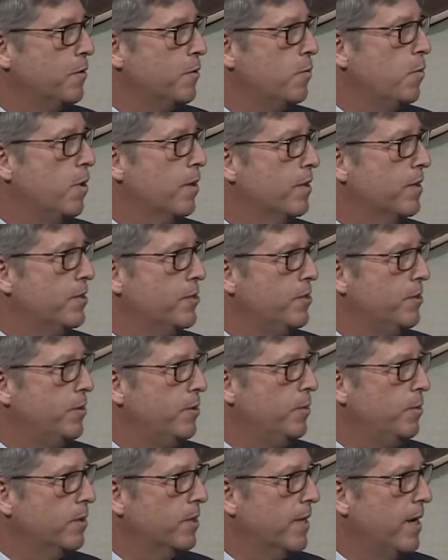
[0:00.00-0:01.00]
the work that you
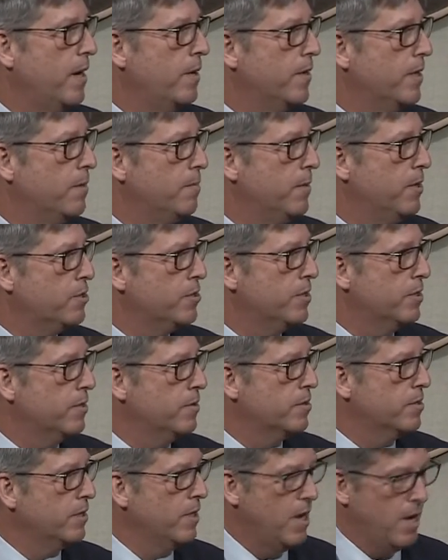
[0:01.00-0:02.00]
do with county
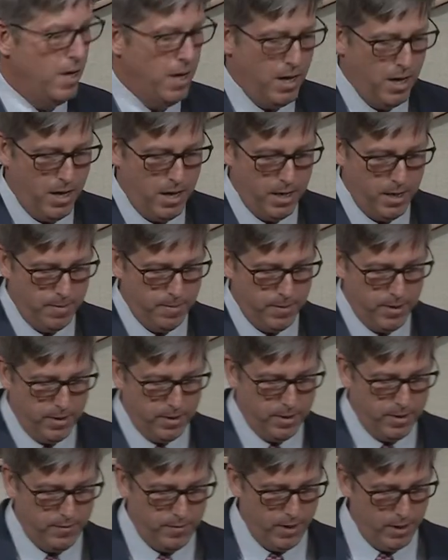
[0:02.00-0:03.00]
commissioners.
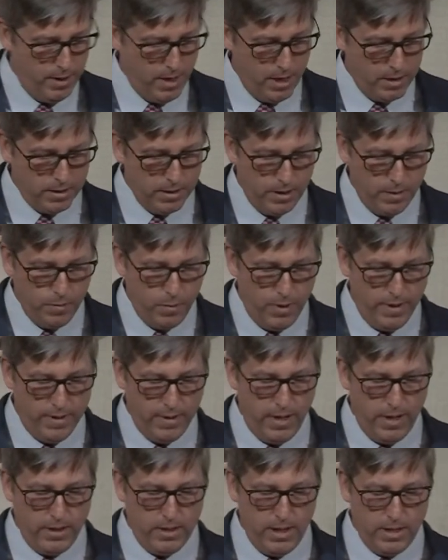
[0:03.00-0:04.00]
You've done that. One
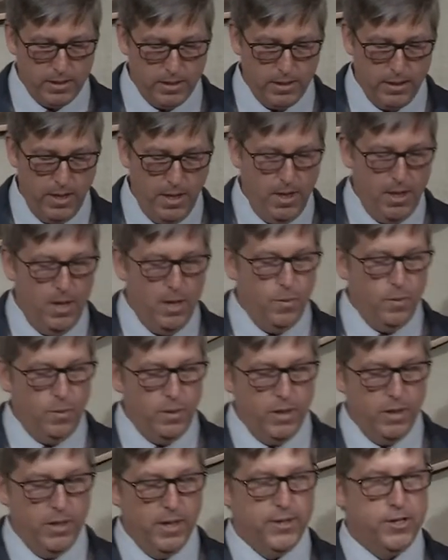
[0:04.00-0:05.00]
thing that I
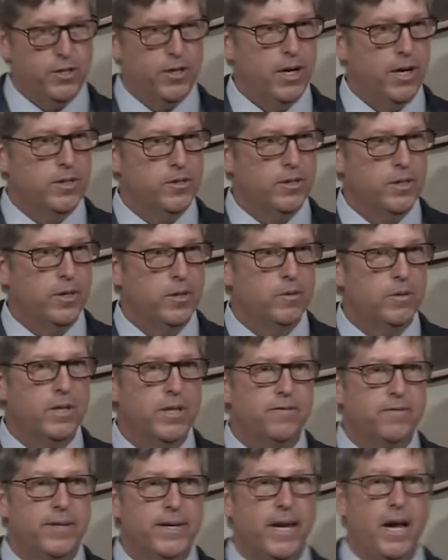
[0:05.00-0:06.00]
want to let you guys know,
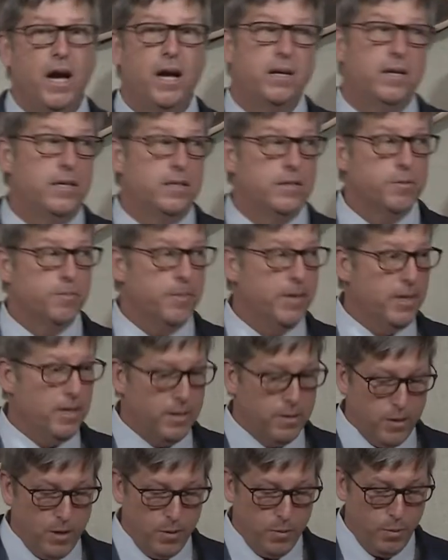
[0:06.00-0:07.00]
Cleveland County has
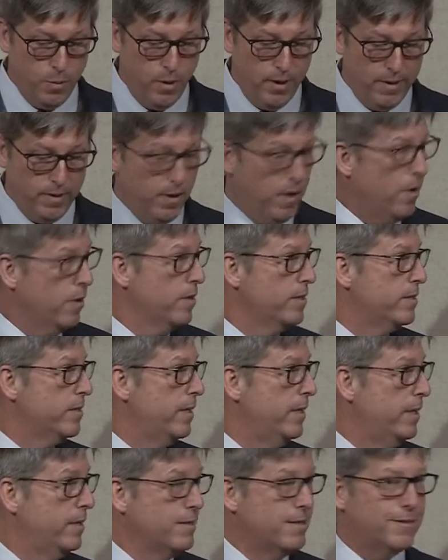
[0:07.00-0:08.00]
been one of the hardest
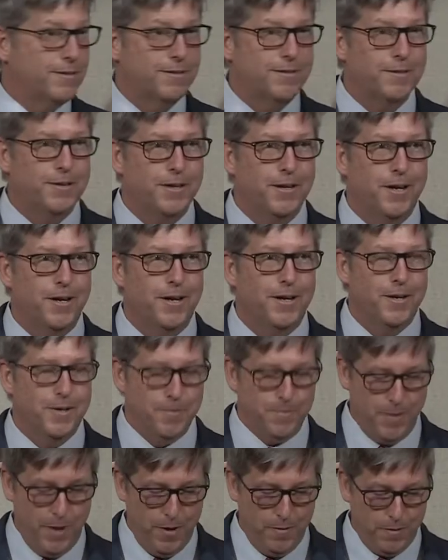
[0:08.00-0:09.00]
hits
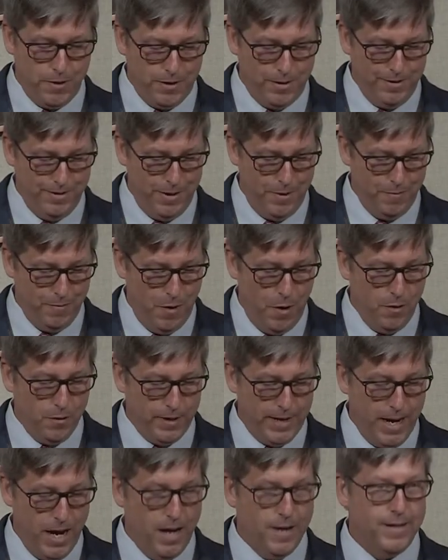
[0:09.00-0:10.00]
of all
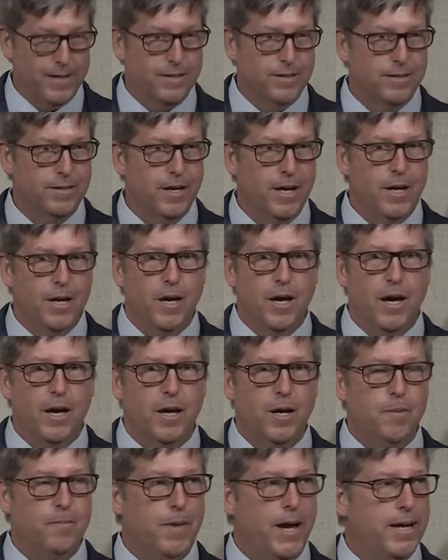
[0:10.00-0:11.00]
the counties.
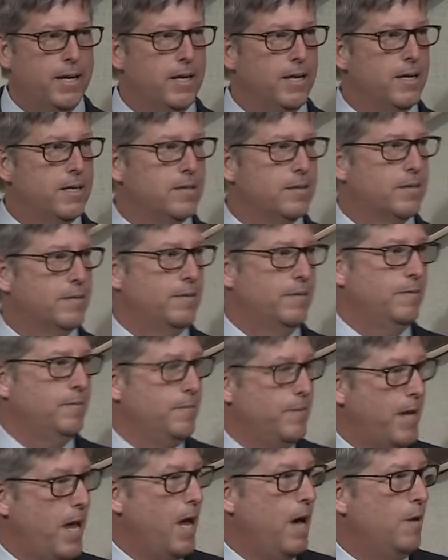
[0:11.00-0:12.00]
I guess
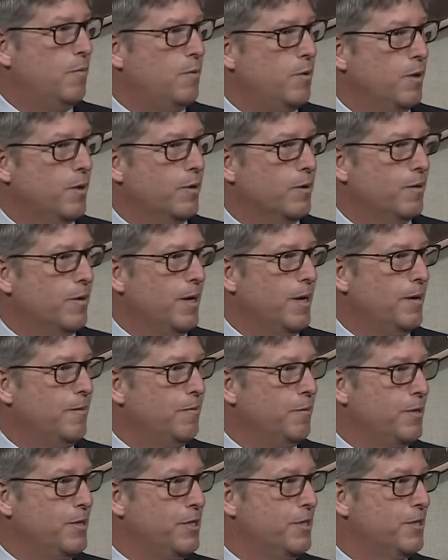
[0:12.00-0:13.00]

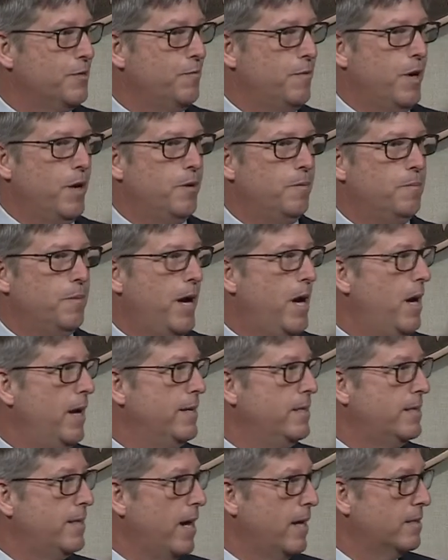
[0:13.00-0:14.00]
now we just fall
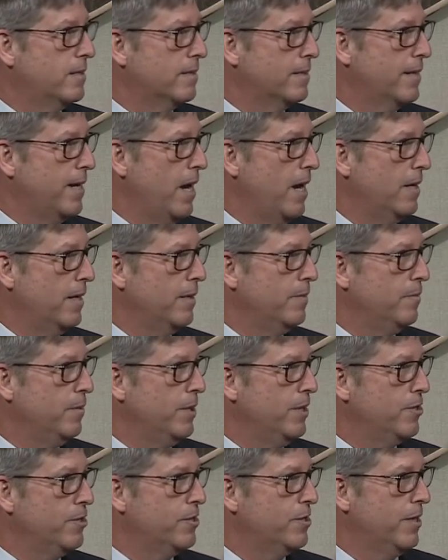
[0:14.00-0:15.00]
behind Texas County,
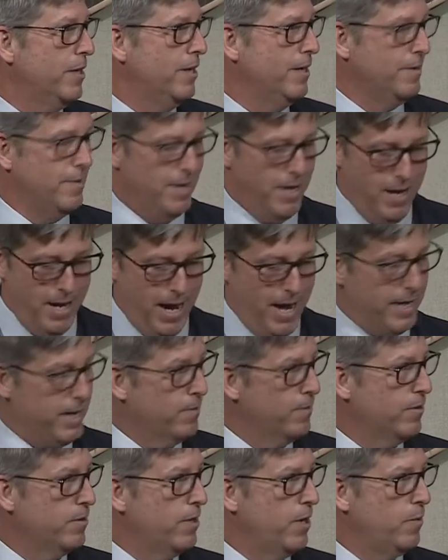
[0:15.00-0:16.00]
which I
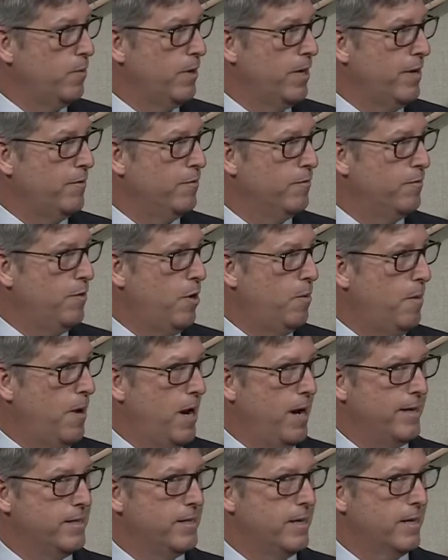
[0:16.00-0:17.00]
never thought we'd ever fall
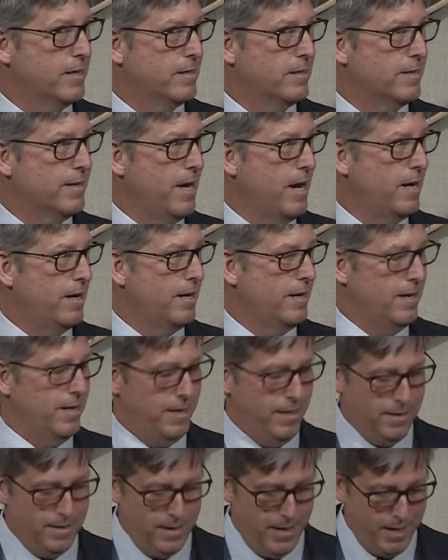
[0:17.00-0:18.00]
behind Texas County at
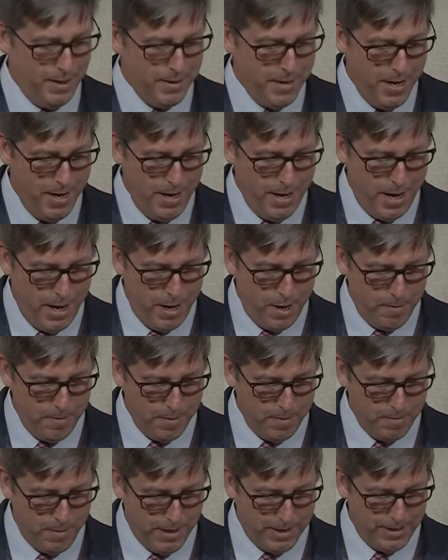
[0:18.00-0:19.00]
anything.
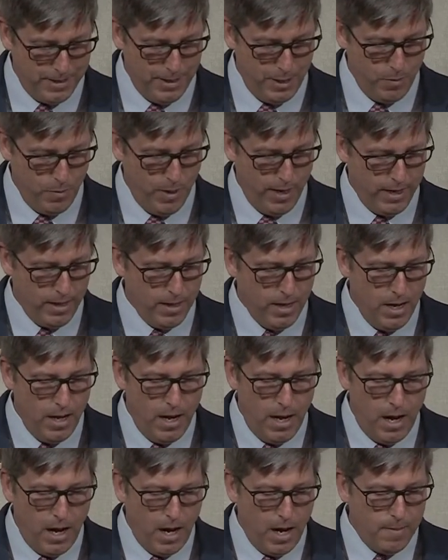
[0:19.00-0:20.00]
But anyway,
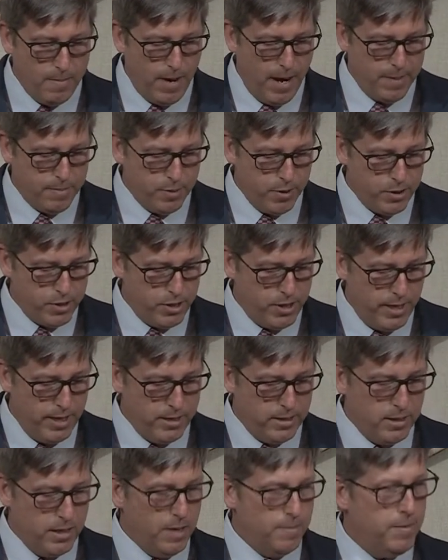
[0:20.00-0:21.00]
I
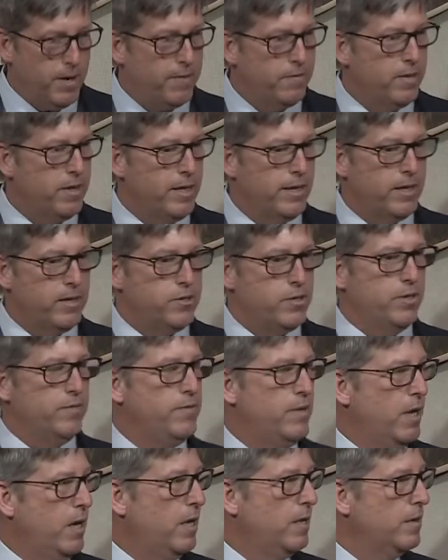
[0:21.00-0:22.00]
appreciate everything that
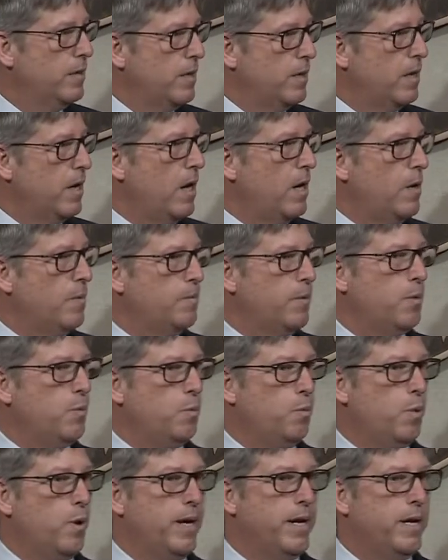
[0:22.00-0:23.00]
you've
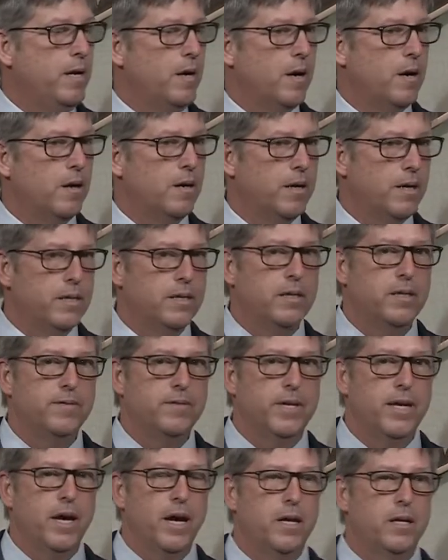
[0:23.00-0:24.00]
done. We are in
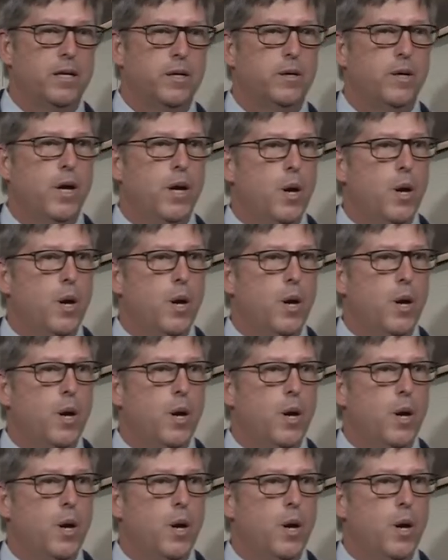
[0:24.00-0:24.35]
Cleveland County.